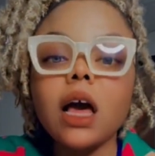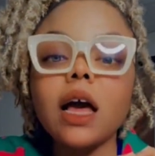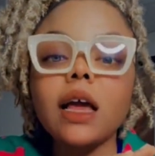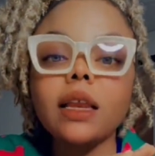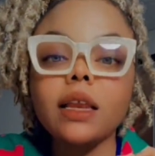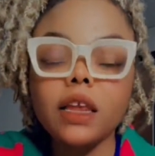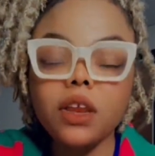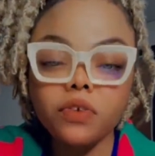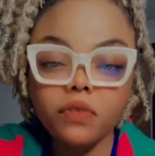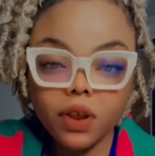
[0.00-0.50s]

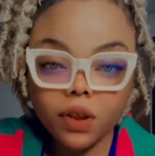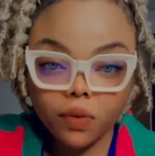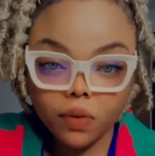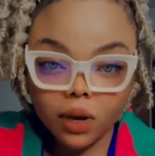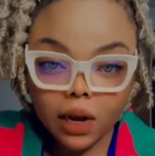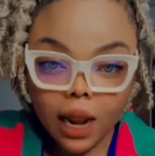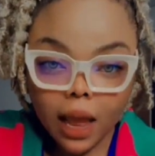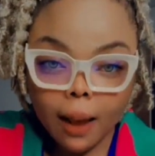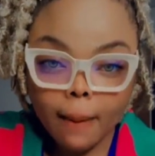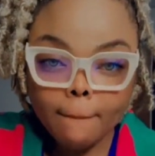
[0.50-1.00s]
an
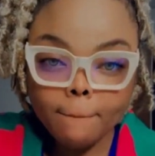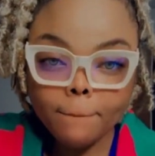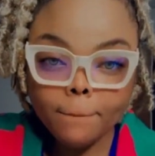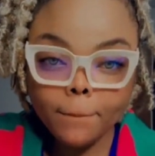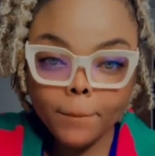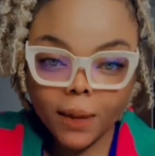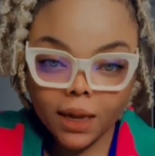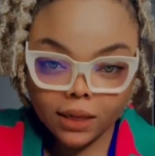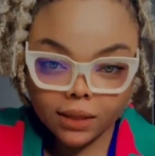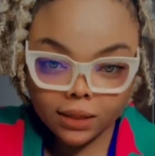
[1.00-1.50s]
irregular
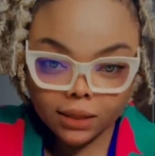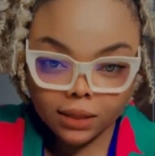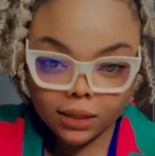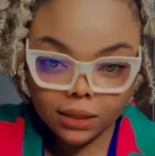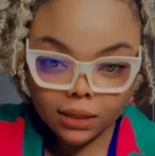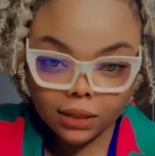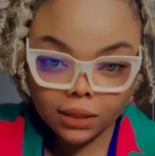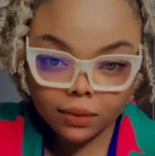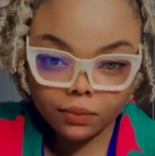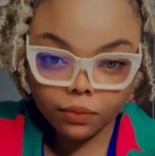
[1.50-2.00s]

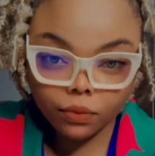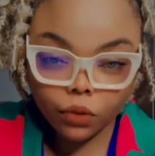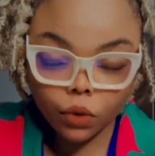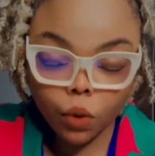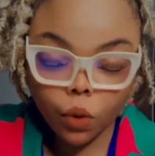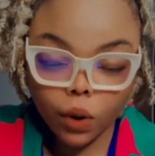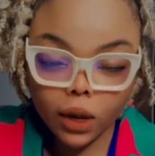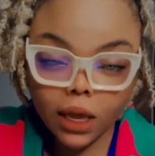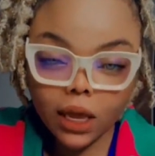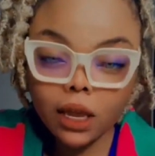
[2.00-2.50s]
menses.
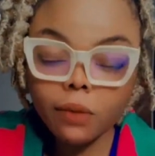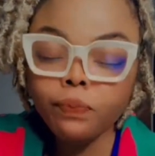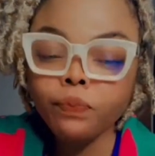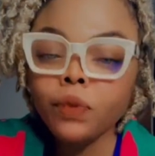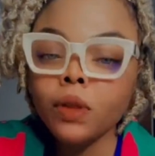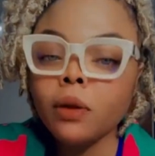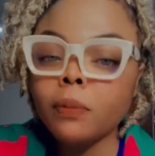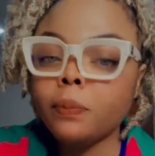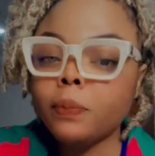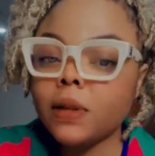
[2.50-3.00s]
Okay,
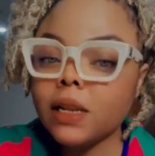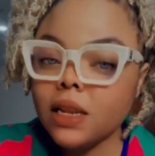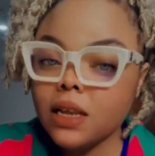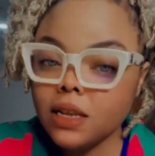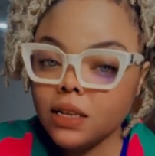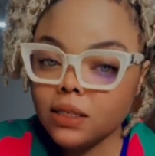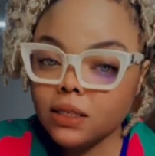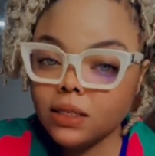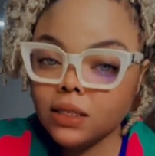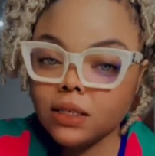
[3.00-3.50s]

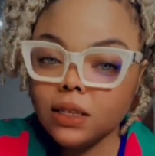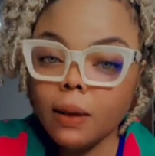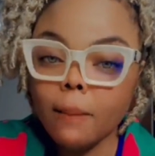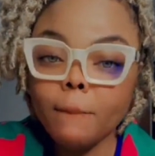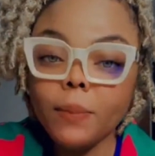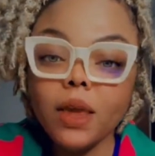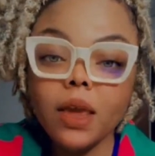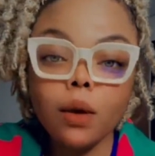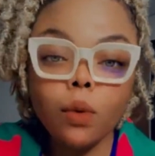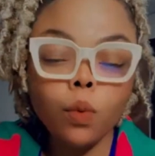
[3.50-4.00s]
please
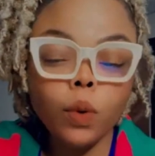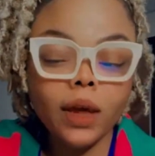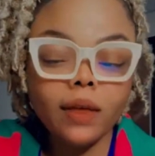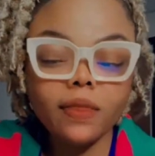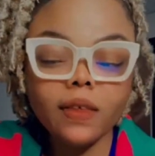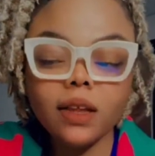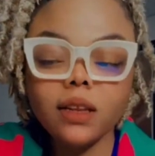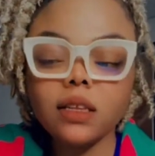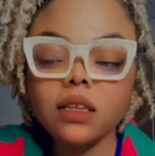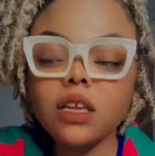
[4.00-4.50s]
be
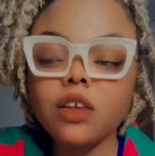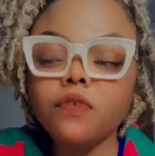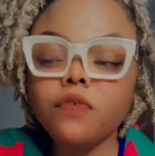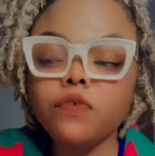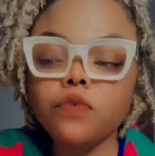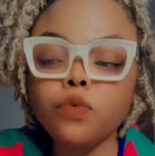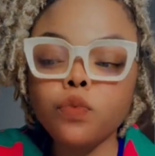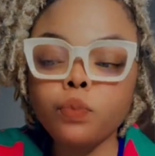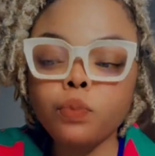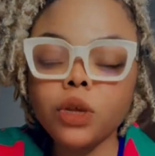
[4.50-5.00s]
aware that
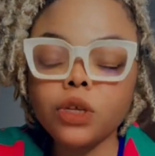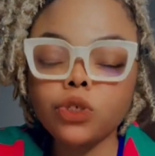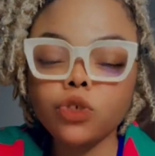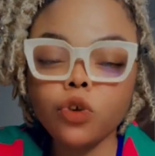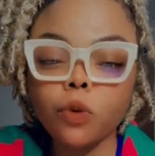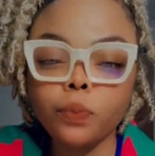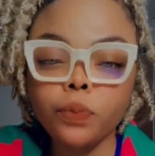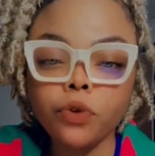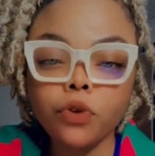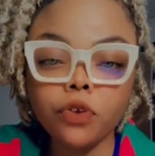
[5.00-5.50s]
if you miss
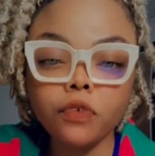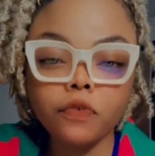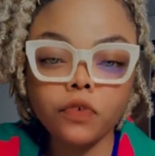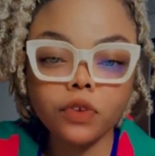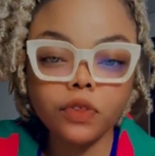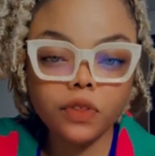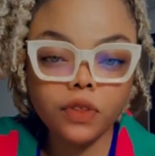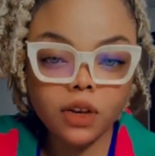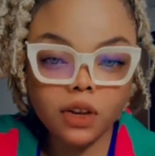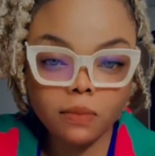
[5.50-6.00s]
your period
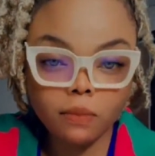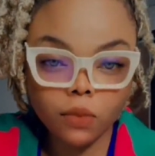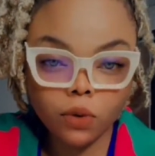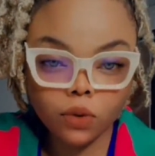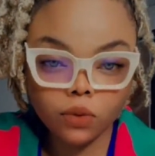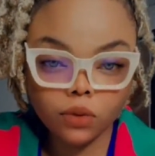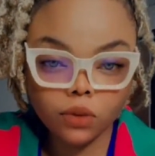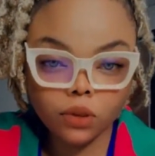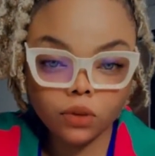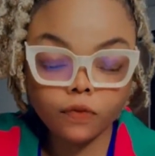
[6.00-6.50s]
for 3
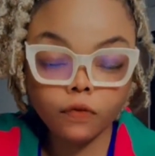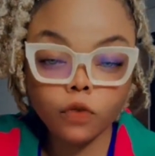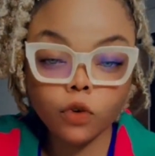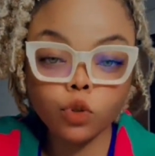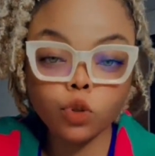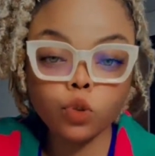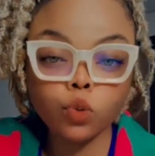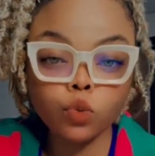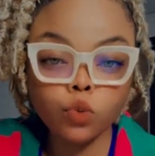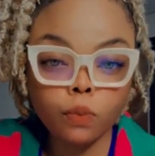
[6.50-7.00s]
months, for
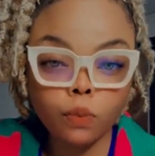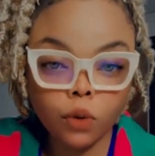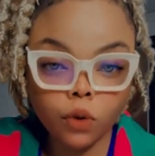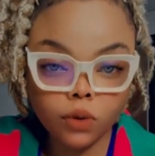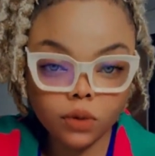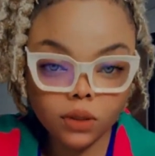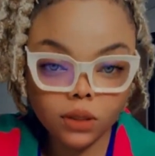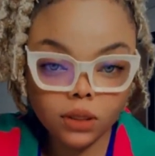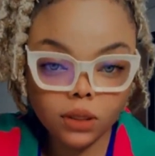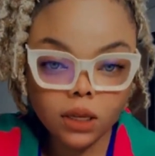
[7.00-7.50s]
2
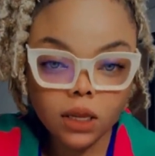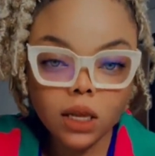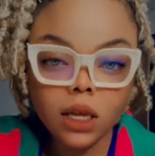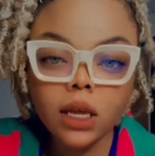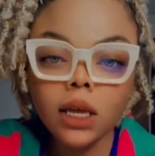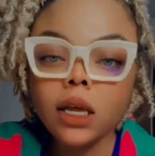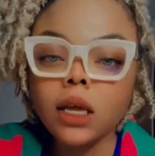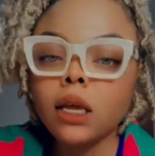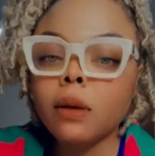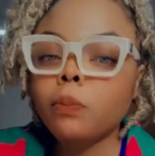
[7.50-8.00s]
months,
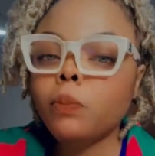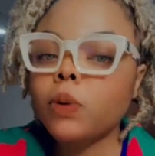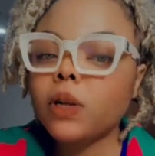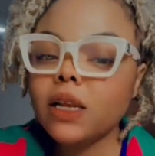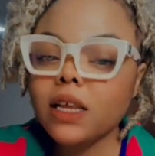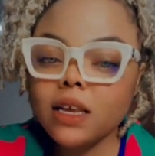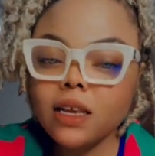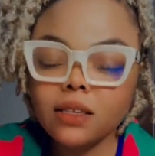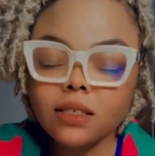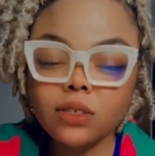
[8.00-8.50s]

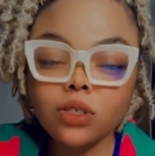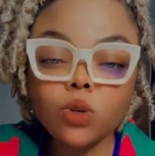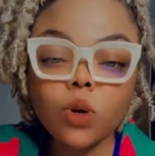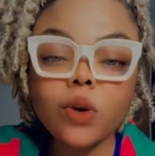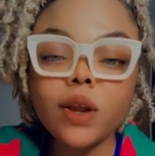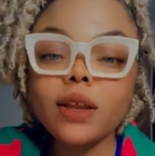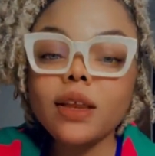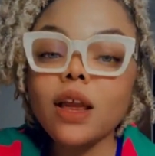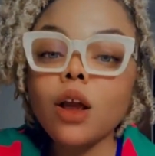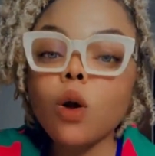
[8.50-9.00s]
please, it's
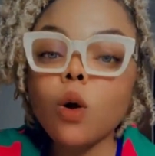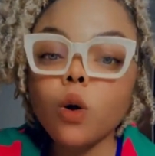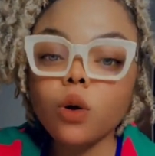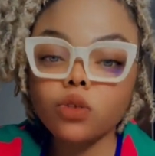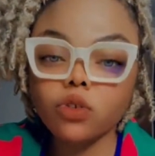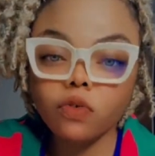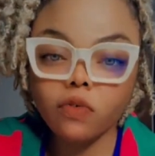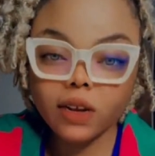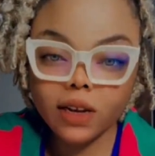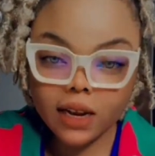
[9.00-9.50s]
already a
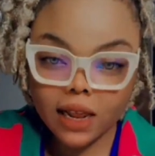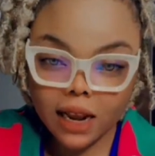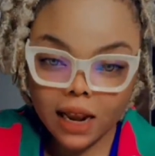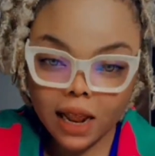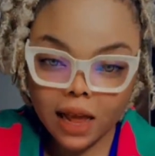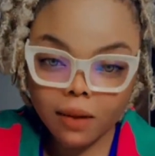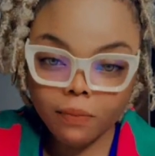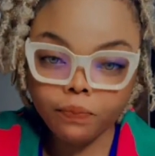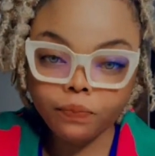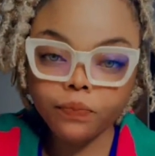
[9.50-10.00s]
cause of an
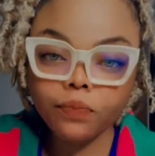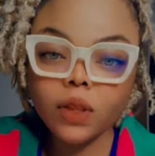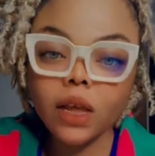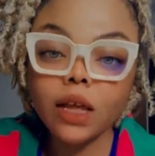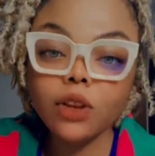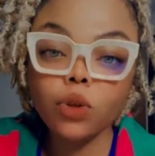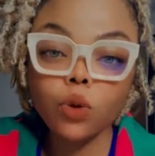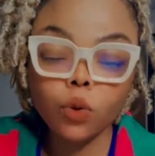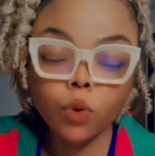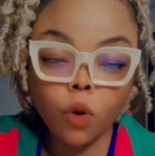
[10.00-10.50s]
alarm
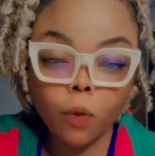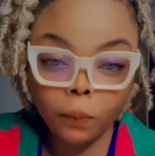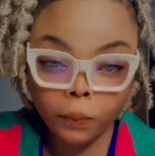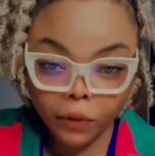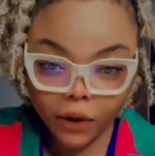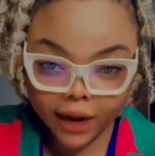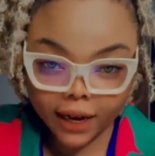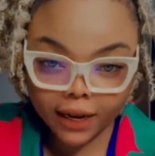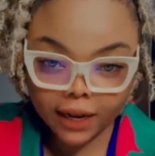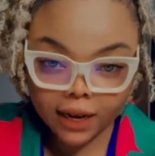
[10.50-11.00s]
and you're not
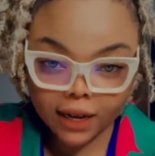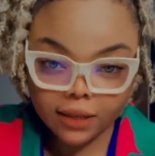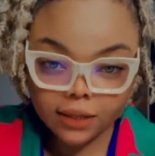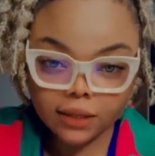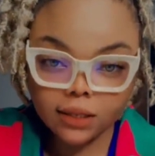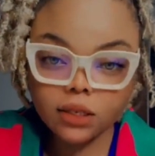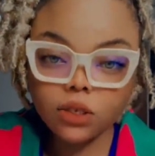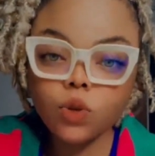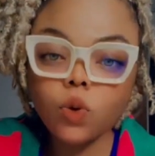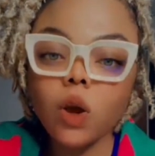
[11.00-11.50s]
pregnant.
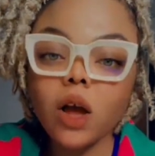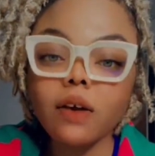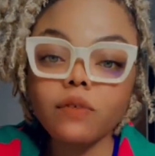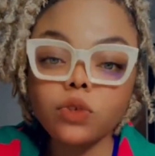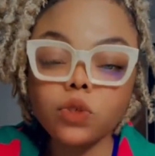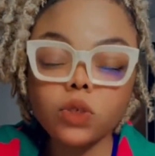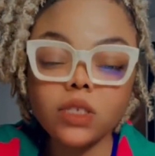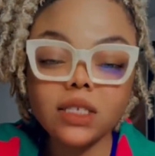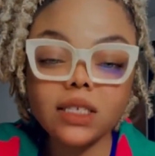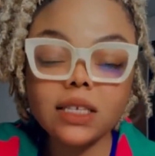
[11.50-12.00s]
You have
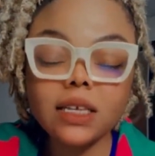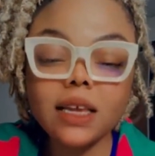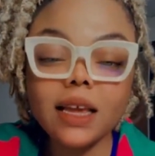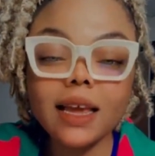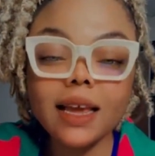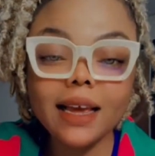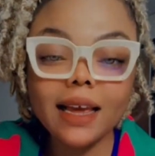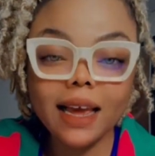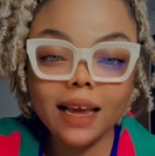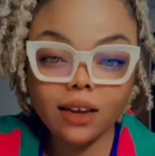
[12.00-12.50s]
to see
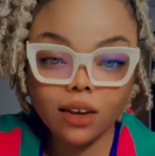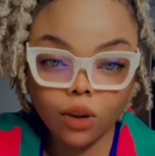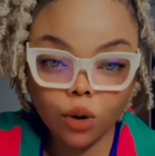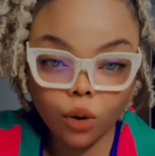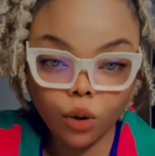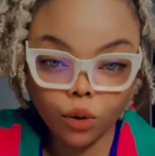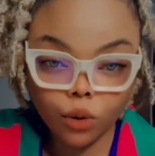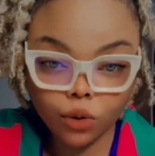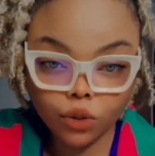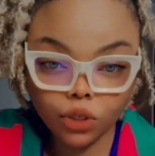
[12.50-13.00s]
a
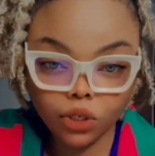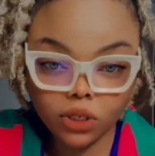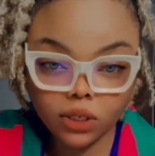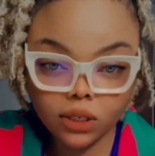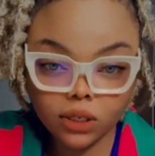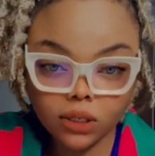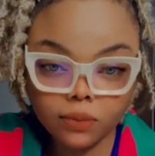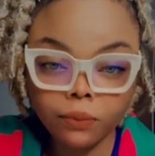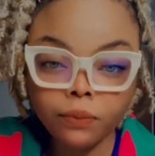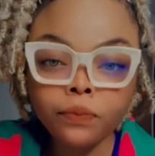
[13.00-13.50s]

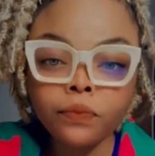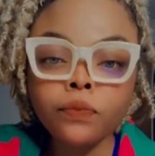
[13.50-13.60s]
gynecologist.